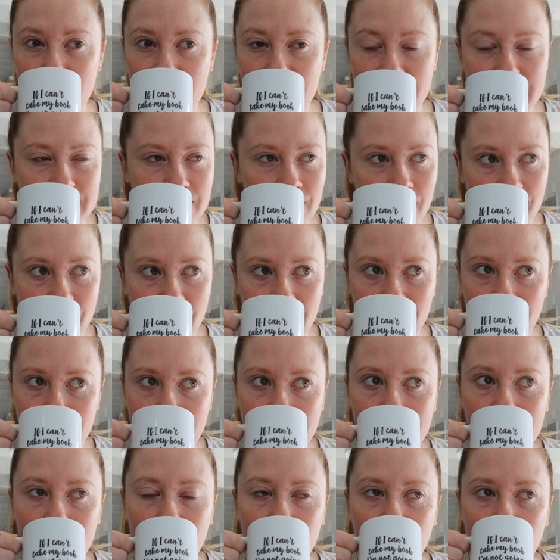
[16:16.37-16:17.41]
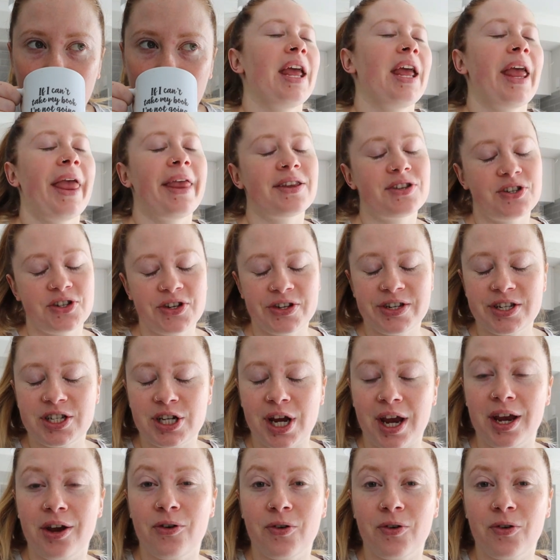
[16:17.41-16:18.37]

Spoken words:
It's not fine. It's just J.